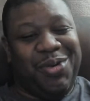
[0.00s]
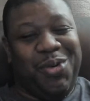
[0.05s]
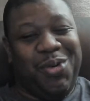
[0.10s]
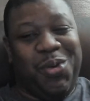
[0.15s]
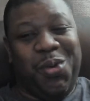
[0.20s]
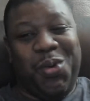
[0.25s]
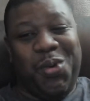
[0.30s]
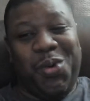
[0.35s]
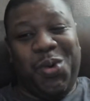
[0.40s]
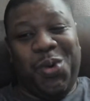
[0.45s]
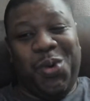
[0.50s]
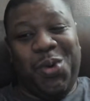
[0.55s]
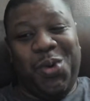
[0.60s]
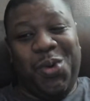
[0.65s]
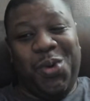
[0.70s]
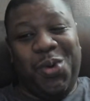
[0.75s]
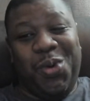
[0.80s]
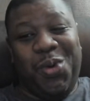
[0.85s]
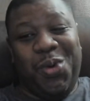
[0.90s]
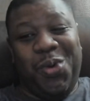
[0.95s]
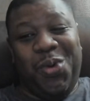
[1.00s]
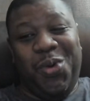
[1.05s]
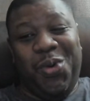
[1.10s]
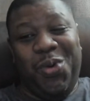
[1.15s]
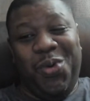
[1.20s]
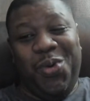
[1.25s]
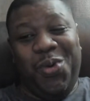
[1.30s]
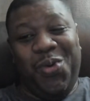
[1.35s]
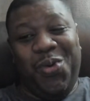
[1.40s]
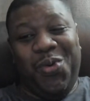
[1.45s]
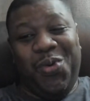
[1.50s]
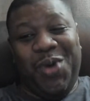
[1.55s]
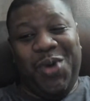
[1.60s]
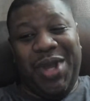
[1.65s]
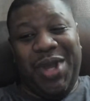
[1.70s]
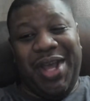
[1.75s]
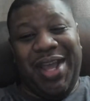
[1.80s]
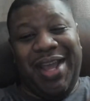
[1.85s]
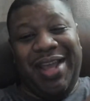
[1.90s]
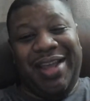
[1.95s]
Woo
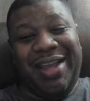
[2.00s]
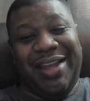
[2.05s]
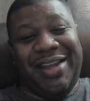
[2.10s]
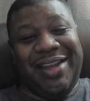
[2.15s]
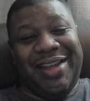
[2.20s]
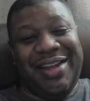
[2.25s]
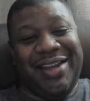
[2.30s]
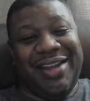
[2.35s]
wee.